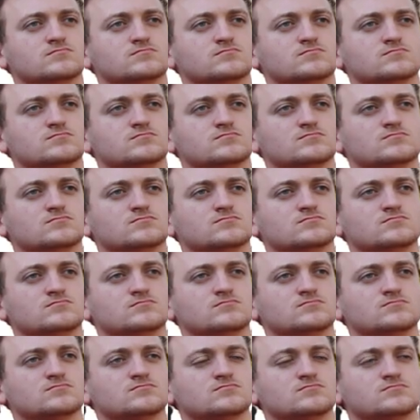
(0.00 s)

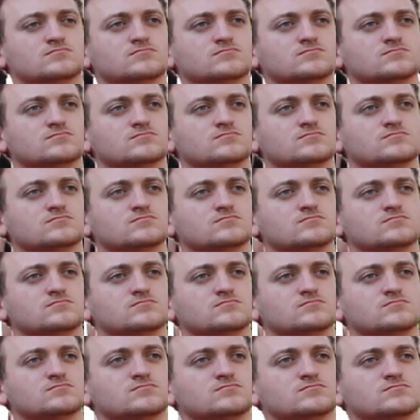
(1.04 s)

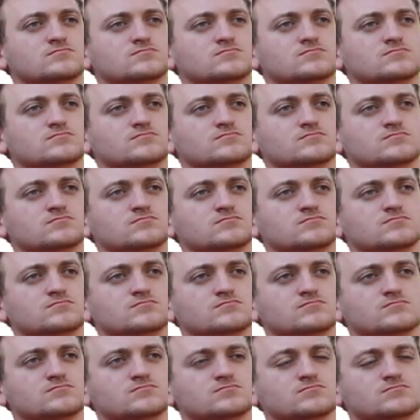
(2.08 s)

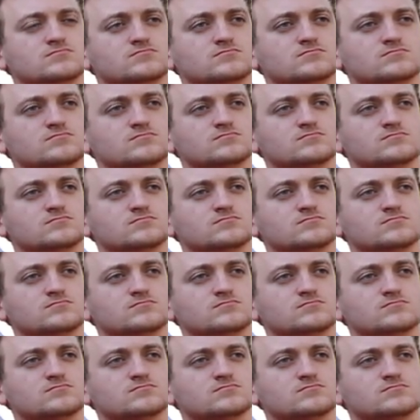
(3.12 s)
No words are spoken by the person on screen.